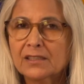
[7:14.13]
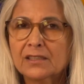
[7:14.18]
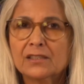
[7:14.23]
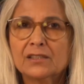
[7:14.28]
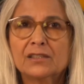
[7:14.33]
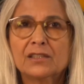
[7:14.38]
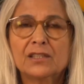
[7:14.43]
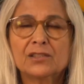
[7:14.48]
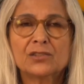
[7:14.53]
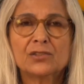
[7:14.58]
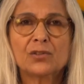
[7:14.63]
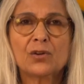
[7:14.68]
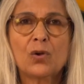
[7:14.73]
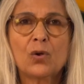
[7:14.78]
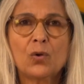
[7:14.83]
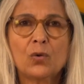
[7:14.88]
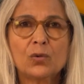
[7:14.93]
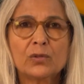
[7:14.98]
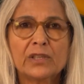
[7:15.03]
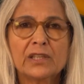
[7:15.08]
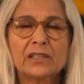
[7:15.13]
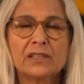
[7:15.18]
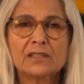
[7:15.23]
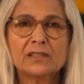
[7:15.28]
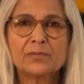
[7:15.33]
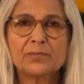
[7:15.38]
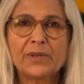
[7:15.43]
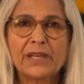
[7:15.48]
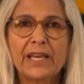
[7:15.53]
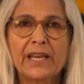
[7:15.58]
that you're holding
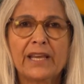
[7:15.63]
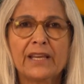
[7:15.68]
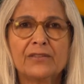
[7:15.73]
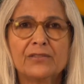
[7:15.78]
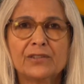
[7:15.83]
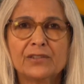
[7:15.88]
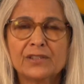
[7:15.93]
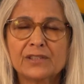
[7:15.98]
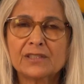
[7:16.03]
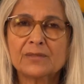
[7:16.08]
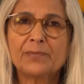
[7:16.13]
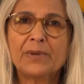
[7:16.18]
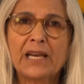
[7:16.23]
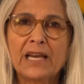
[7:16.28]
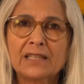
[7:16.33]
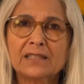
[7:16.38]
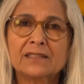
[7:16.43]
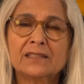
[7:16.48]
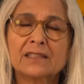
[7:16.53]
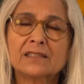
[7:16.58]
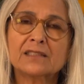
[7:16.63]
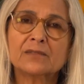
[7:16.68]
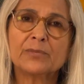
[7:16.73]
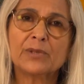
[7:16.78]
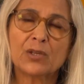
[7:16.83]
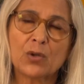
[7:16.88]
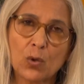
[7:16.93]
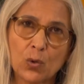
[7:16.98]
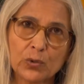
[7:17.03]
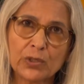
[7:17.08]
this behavior and this pattern that's
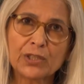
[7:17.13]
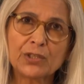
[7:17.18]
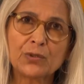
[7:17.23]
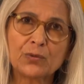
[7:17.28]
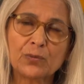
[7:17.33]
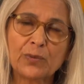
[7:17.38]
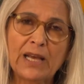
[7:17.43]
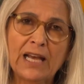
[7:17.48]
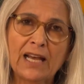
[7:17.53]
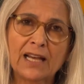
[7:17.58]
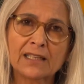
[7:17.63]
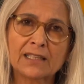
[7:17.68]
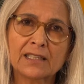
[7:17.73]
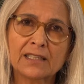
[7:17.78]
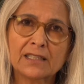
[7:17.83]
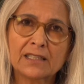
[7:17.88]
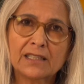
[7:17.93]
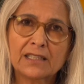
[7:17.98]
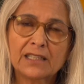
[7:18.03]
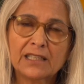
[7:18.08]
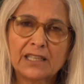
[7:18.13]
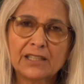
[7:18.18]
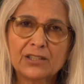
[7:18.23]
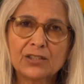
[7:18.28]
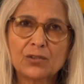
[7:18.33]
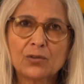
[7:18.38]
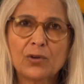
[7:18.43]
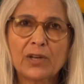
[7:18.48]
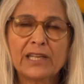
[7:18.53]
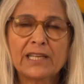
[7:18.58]
been holding you back in
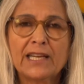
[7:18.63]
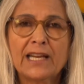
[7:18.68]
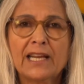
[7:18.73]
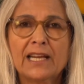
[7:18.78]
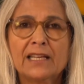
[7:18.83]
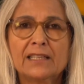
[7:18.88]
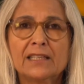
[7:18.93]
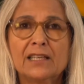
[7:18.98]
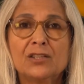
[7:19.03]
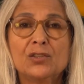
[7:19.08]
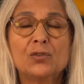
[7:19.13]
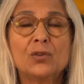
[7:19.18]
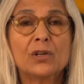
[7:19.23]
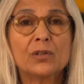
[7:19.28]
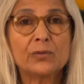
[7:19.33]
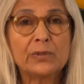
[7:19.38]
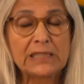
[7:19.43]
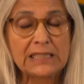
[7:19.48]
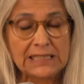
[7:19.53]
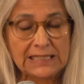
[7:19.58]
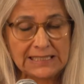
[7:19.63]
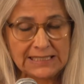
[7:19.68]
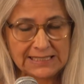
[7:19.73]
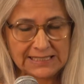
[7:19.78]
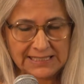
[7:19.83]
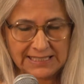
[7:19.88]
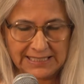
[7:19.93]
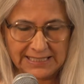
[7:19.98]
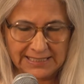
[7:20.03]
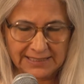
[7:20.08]
your right hand, and you are
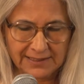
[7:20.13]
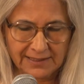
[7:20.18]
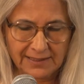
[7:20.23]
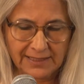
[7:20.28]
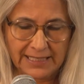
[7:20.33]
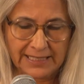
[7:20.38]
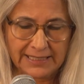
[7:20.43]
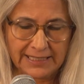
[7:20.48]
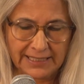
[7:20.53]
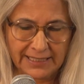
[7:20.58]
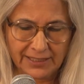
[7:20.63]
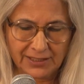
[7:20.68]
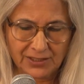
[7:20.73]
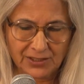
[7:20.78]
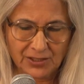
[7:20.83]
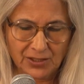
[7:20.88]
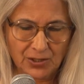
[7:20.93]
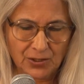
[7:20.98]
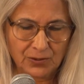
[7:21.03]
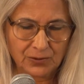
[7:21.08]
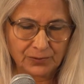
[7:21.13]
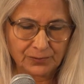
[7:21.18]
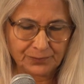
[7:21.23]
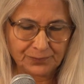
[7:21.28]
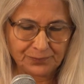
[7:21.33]
releasing it, letting it go.